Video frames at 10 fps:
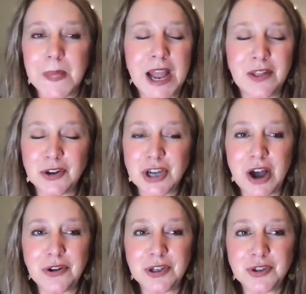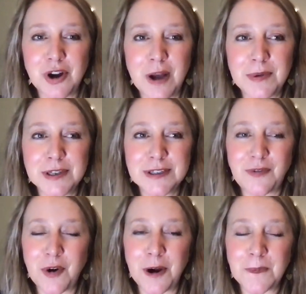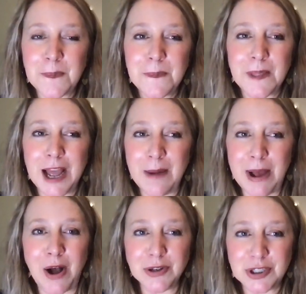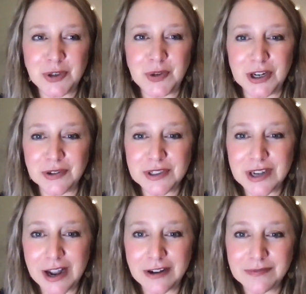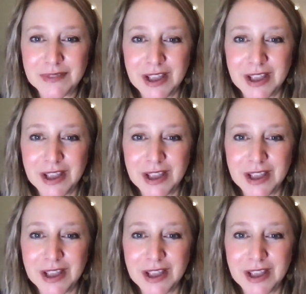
and their childhood traumas for about two years now.